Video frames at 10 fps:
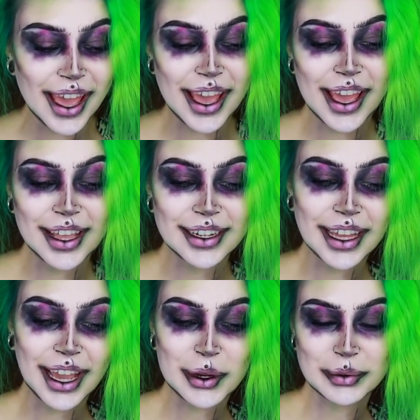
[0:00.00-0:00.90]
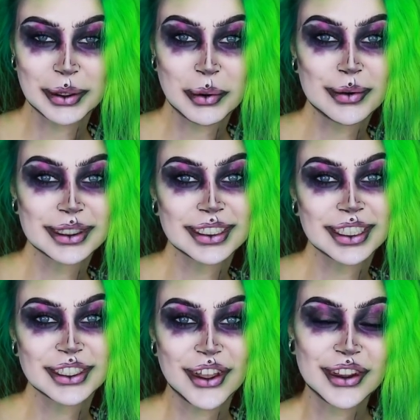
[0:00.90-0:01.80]
and I hope that we will
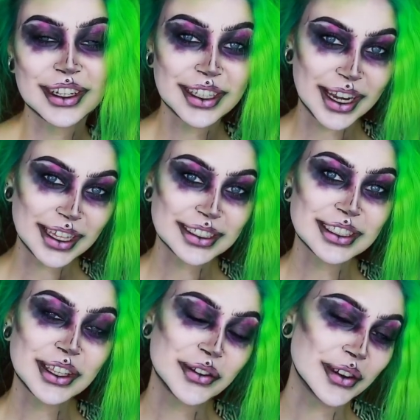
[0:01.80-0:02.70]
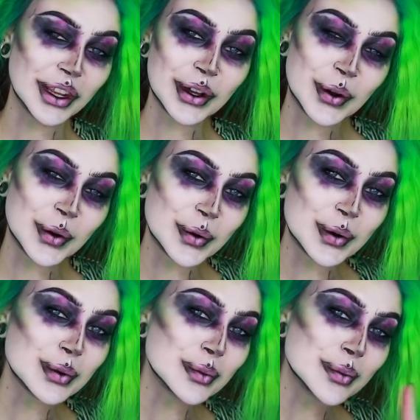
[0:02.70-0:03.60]
see each other in the next video.
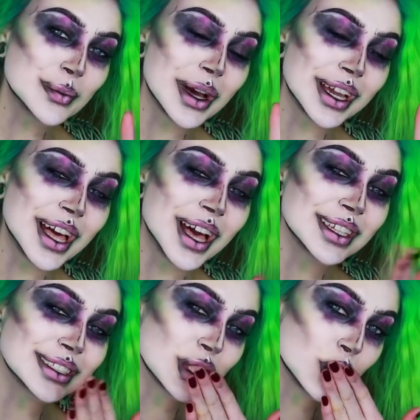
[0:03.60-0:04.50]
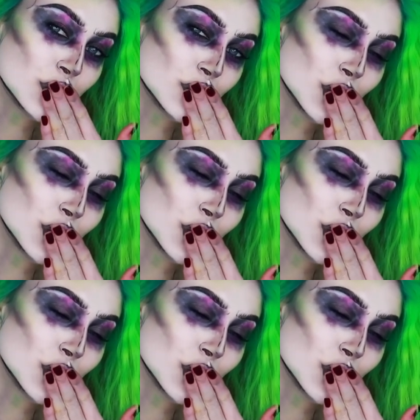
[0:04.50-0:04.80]
Bye guys!